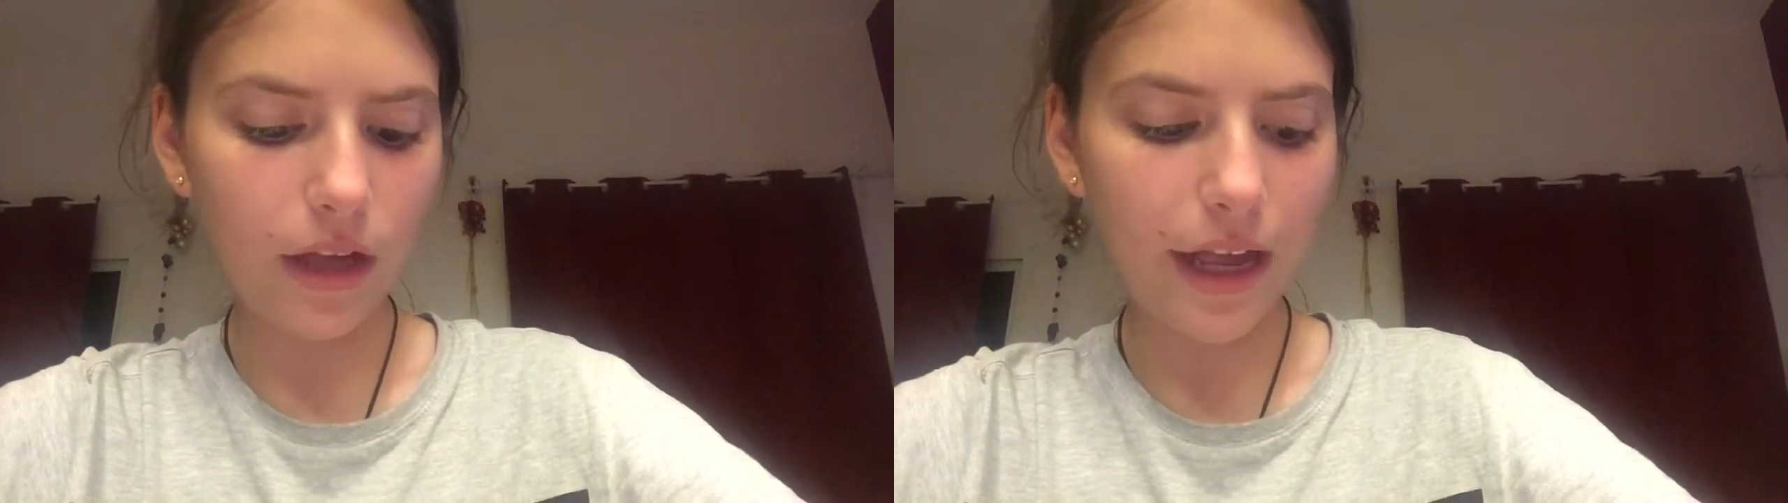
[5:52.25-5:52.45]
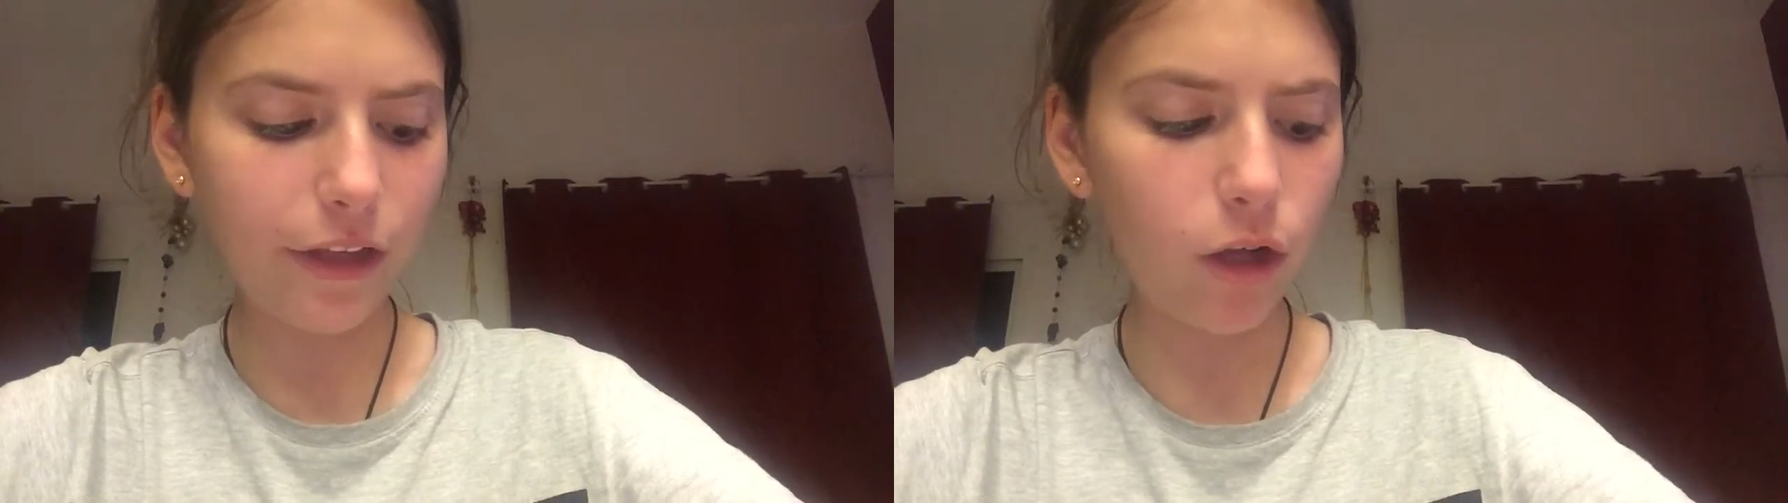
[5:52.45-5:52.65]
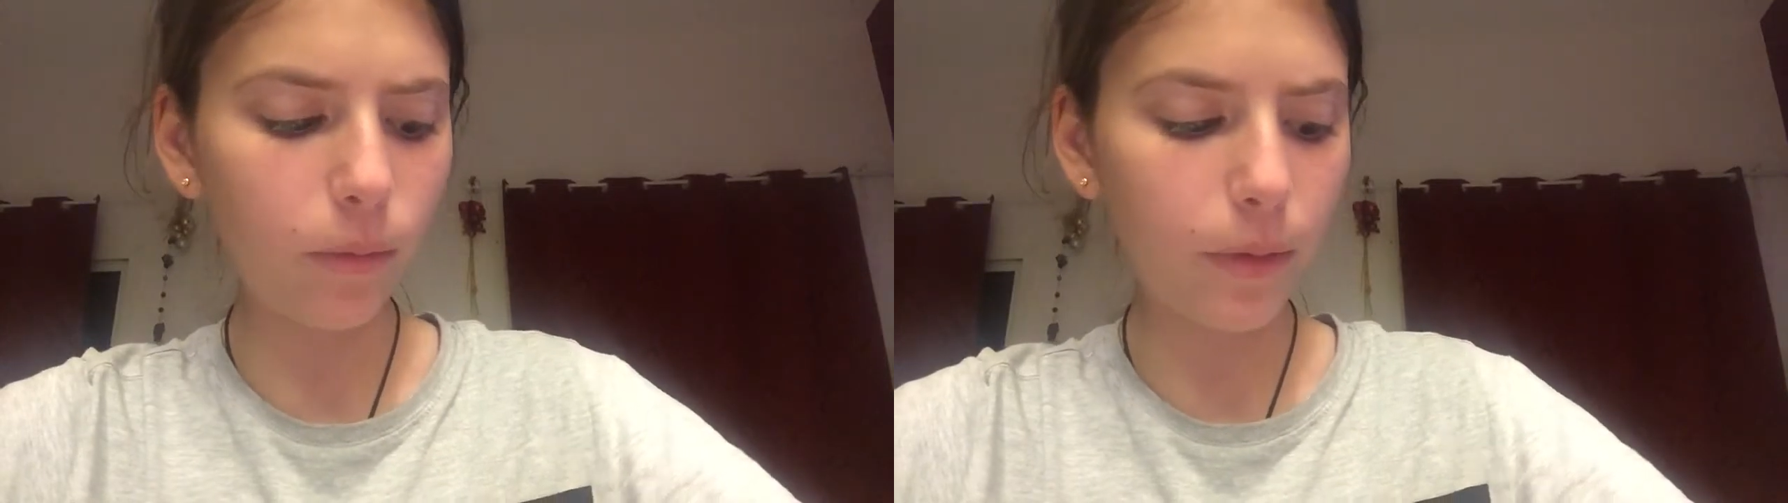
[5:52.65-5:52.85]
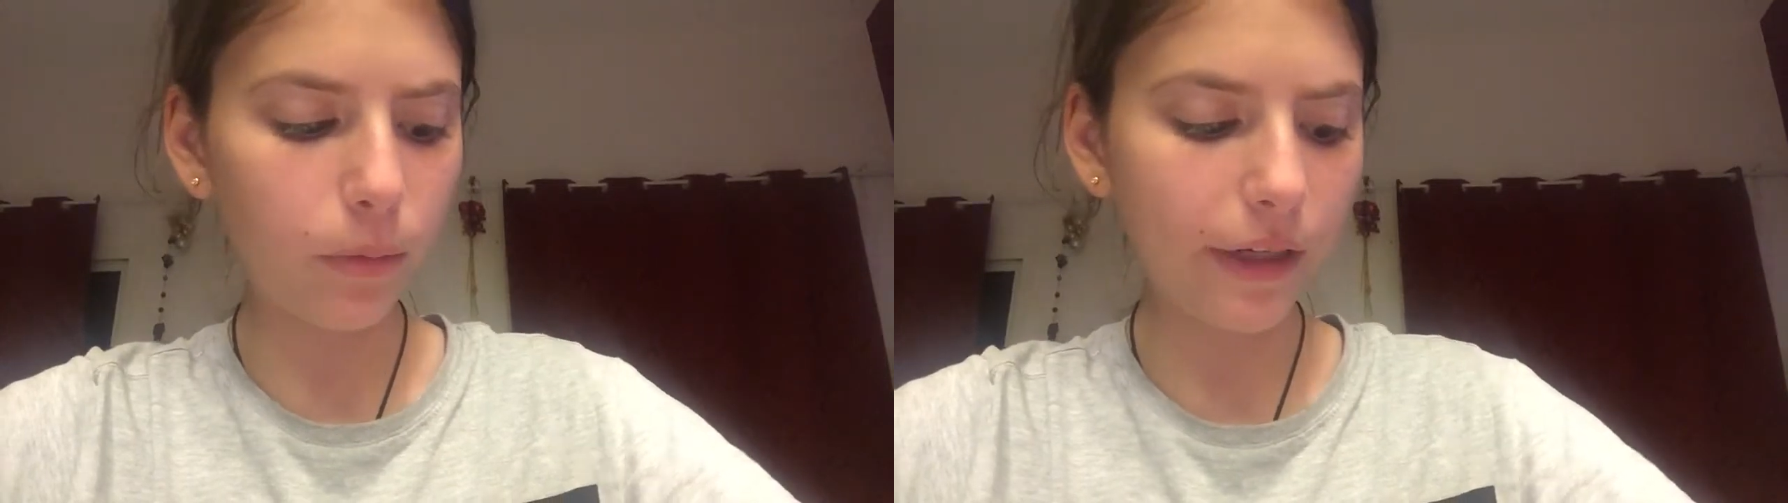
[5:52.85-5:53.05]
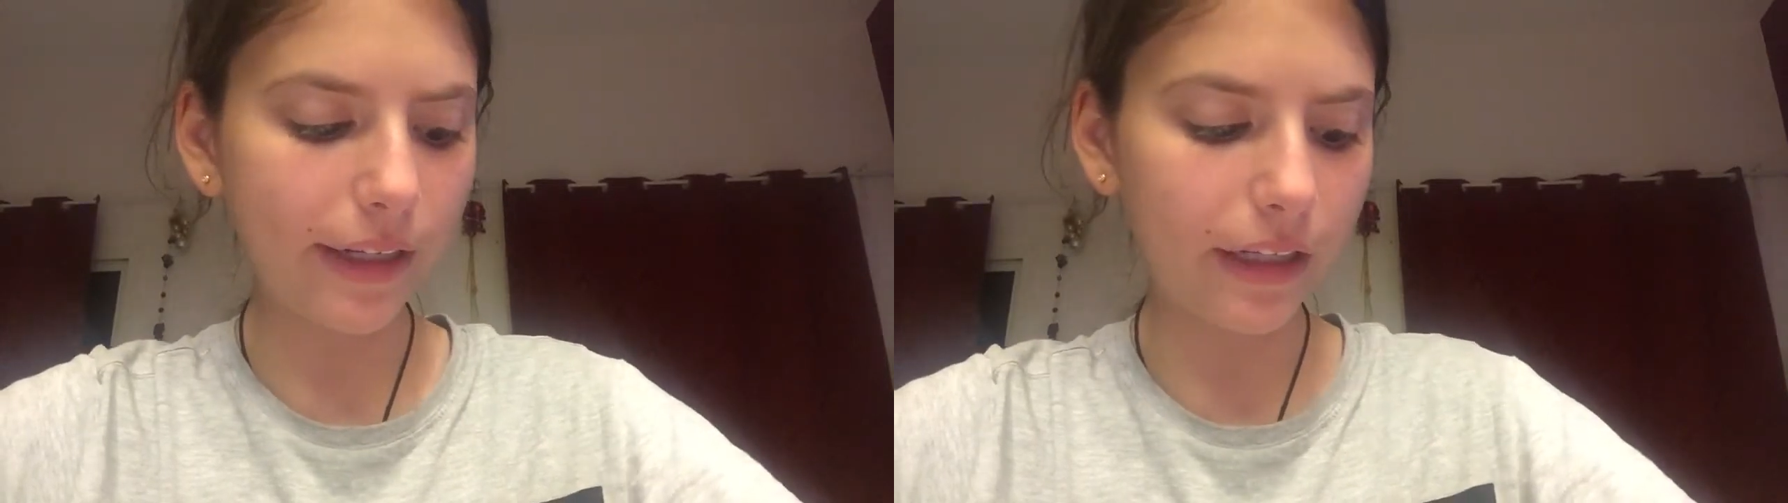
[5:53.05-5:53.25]
and you'll be
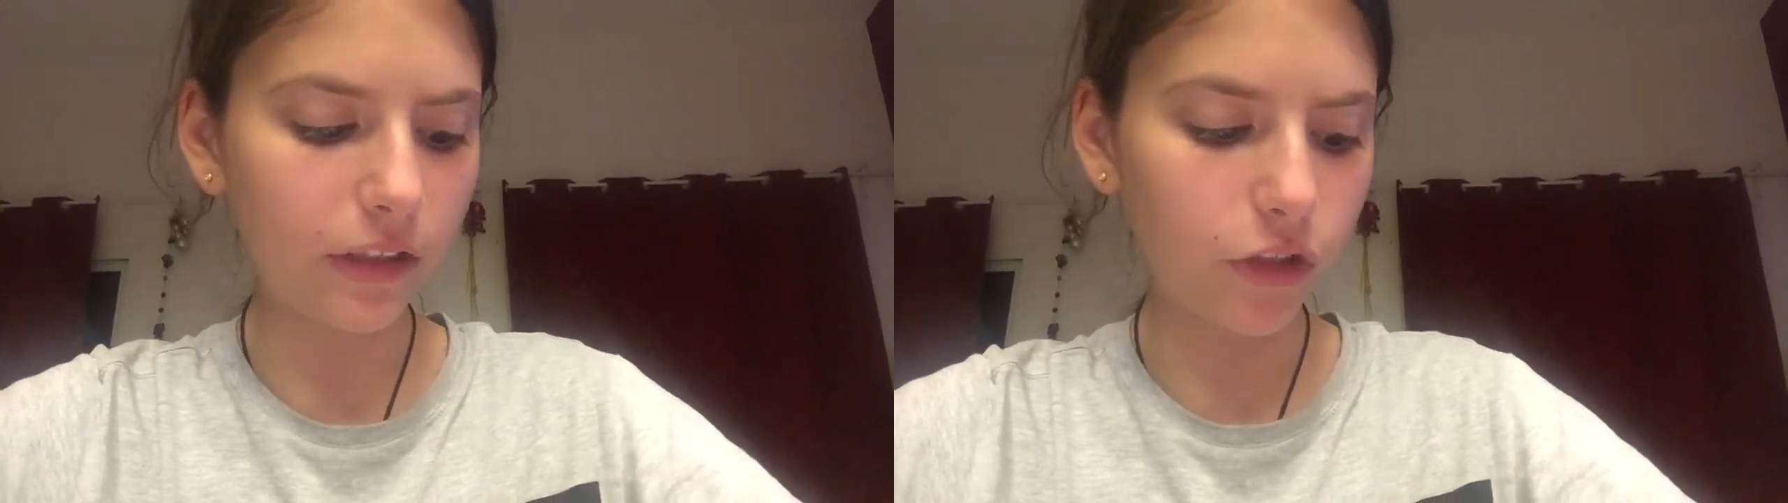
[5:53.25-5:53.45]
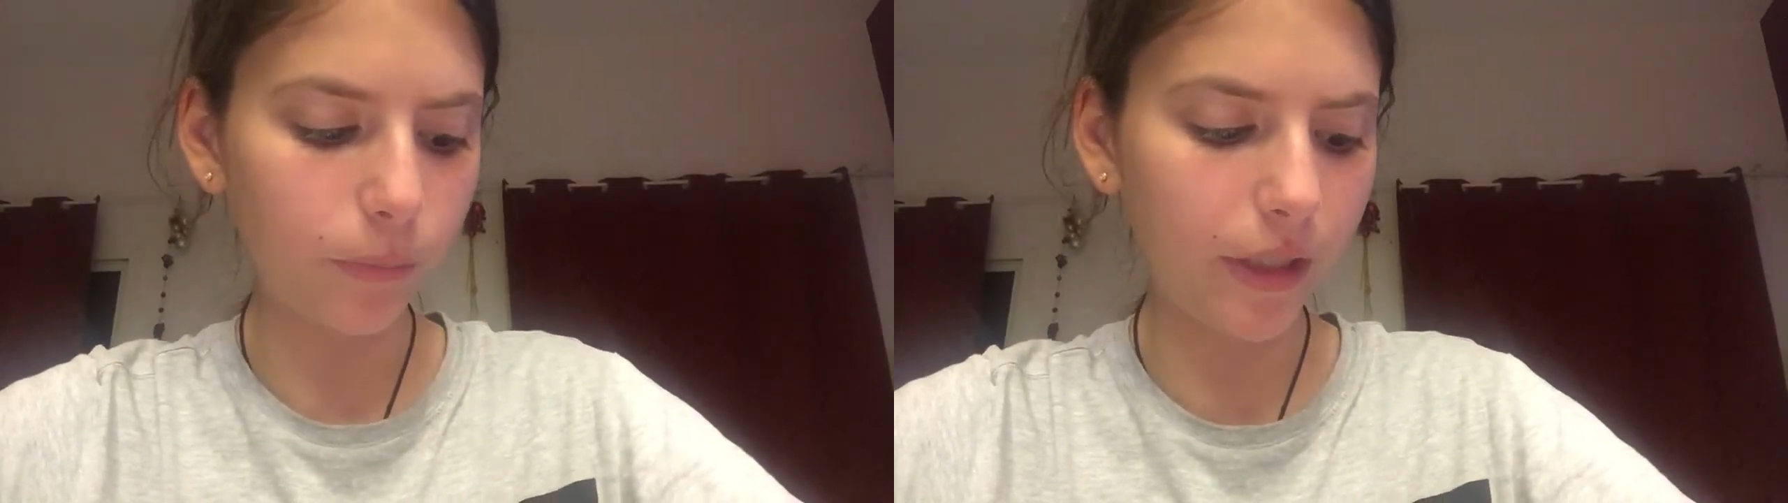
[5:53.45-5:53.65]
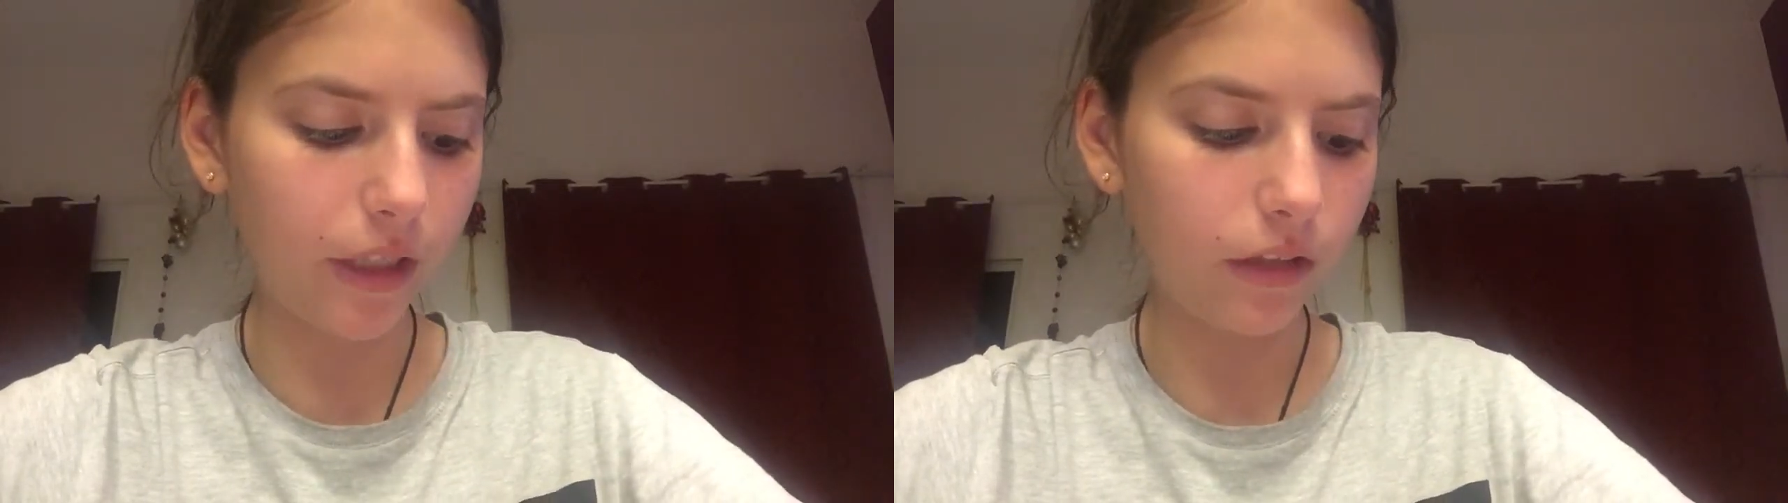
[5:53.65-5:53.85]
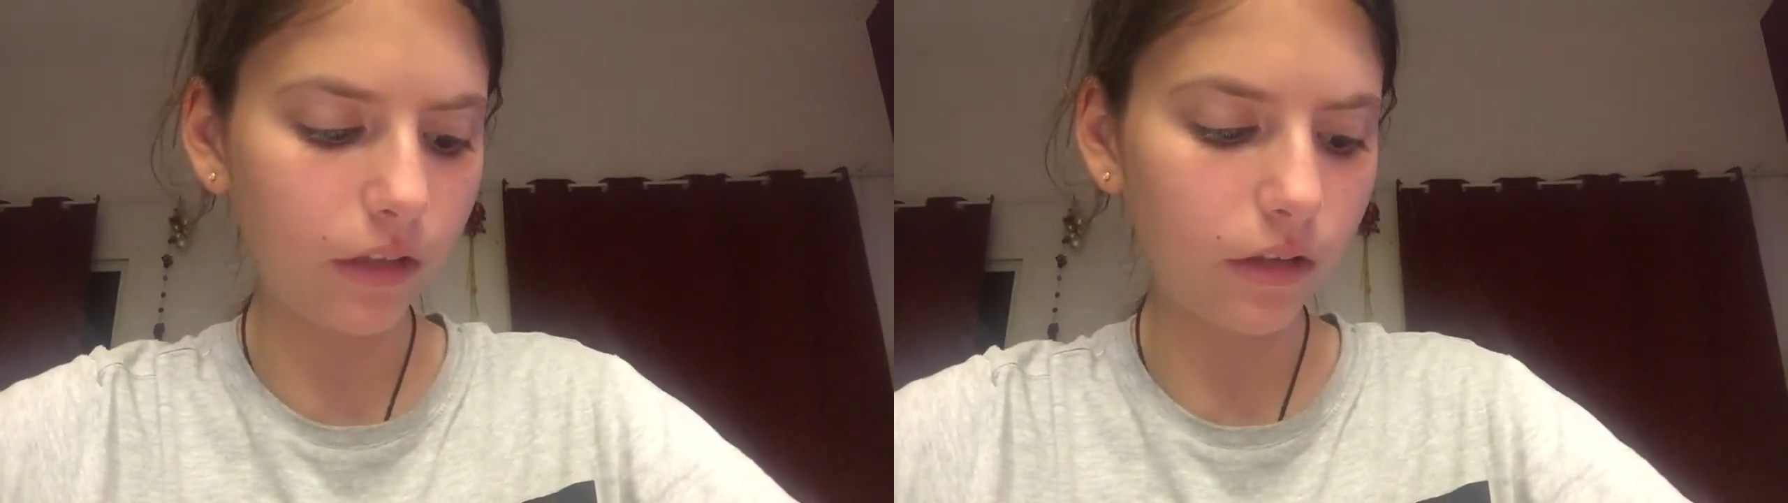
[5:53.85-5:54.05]
working under me."